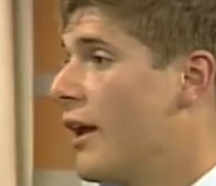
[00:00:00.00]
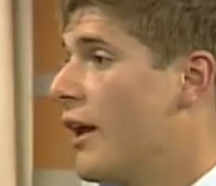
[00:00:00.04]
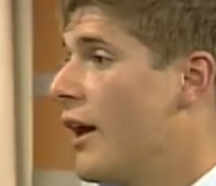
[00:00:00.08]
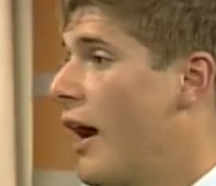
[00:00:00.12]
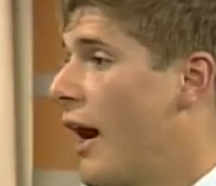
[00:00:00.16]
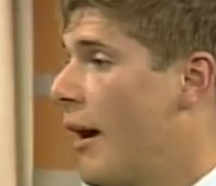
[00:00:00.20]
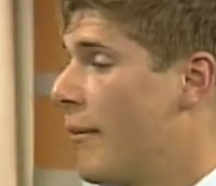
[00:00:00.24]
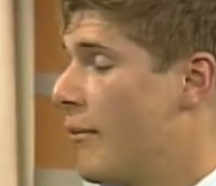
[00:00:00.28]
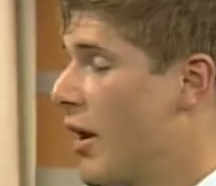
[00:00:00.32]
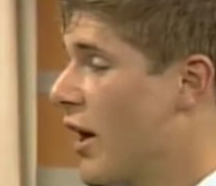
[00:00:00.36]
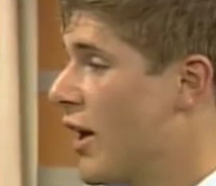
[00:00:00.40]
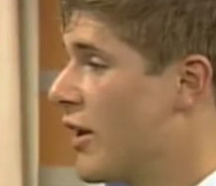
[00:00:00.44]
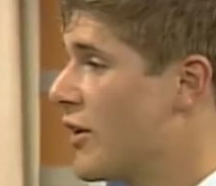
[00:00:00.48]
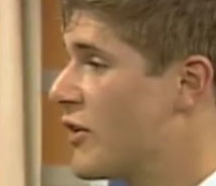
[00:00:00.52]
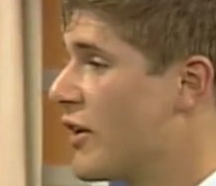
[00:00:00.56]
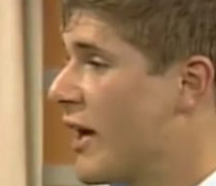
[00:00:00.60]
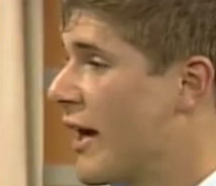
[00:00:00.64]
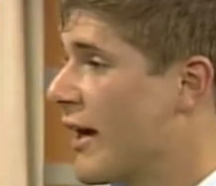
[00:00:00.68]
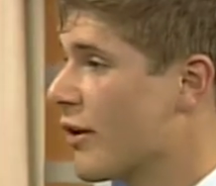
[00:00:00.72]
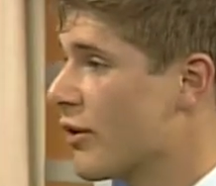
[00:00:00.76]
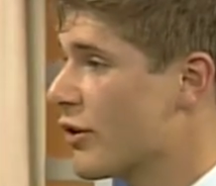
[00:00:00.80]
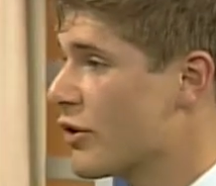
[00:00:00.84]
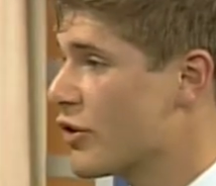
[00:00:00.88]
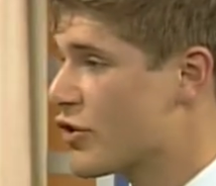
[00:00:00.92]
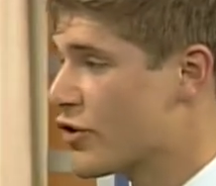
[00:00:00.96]
I'm not
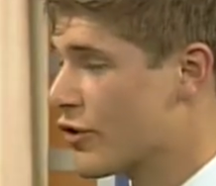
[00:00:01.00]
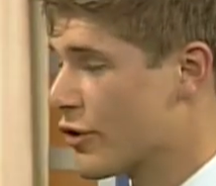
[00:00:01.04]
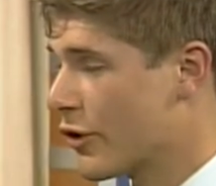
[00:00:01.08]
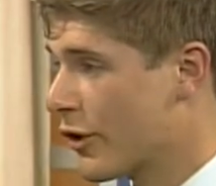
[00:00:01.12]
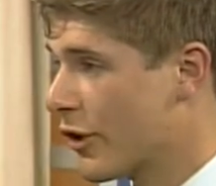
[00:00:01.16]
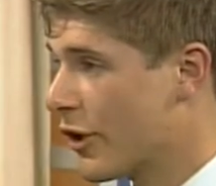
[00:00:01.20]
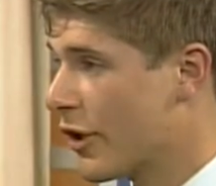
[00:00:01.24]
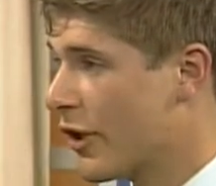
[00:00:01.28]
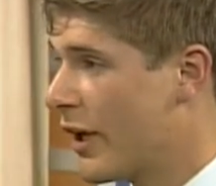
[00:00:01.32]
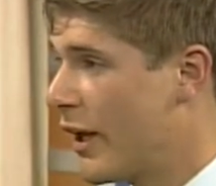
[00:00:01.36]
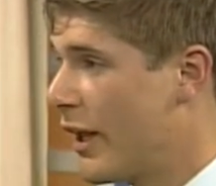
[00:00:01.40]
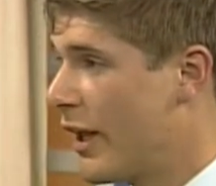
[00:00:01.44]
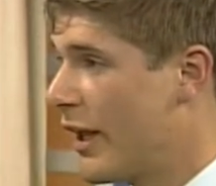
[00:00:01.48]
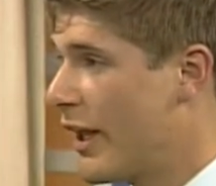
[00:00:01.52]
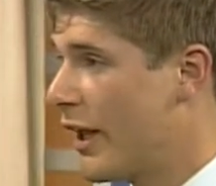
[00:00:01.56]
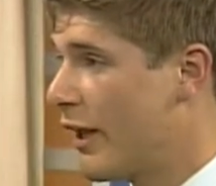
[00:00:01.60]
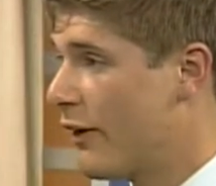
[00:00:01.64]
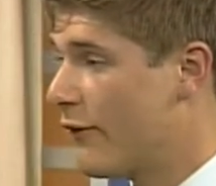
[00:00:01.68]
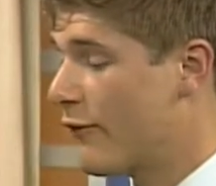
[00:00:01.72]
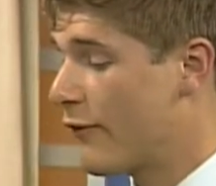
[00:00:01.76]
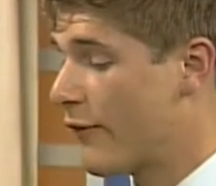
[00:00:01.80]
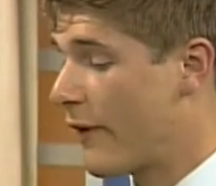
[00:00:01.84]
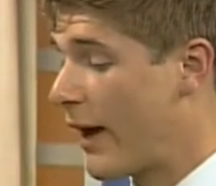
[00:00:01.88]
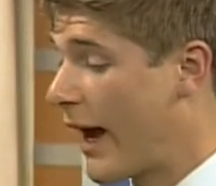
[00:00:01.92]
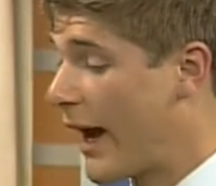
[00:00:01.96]
entirely sure
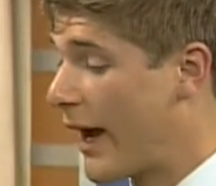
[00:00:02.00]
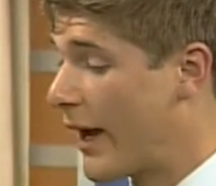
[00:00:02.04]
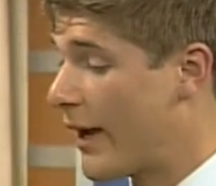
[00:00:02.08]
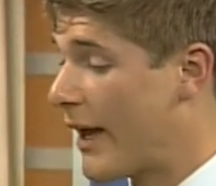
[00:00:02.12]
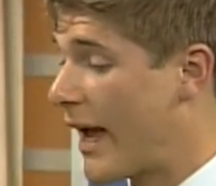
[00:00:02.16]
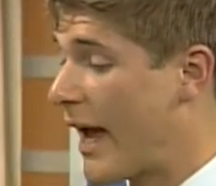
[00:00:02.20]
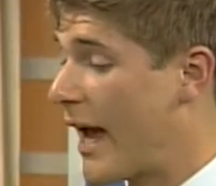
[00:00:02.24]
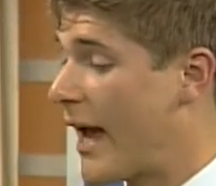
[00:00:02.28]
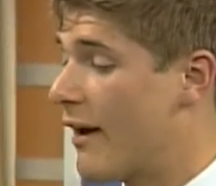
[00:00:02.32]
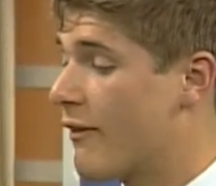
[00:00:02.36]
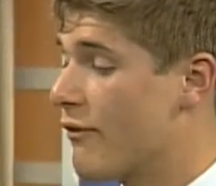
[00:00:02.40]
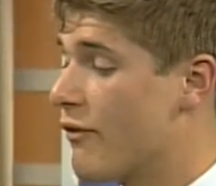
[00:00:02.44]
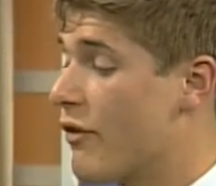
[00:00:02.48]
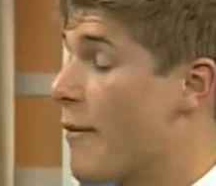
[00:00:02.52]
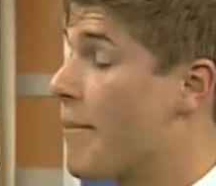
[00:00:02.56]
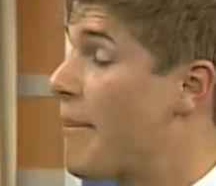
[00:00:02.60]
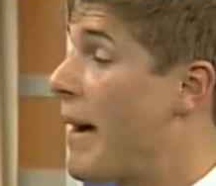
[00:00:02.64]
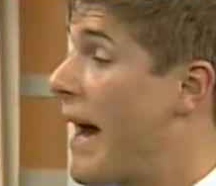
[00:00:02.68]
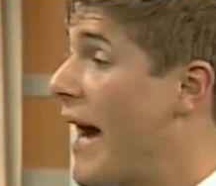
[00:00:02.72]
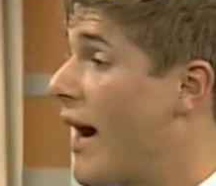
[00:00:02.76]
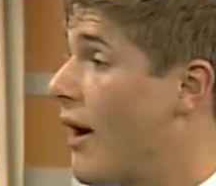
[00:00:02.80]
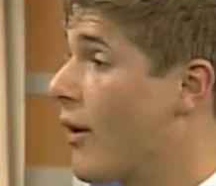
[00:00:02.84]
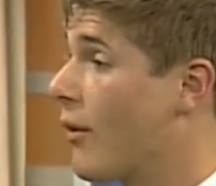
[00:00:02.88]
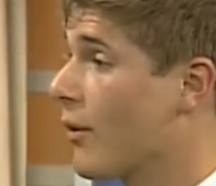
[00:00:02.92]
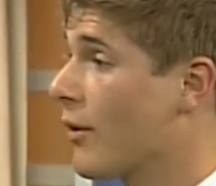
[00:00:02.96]
if I have the
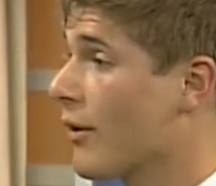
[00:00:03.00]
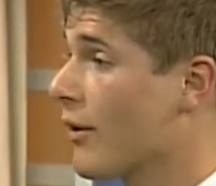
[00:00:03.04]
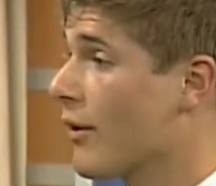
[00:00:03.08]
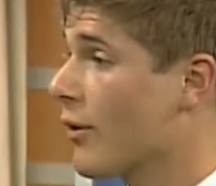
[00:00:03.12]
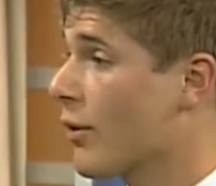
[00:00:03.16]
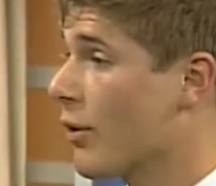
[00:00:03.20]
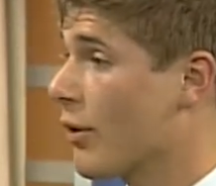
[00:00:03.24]
power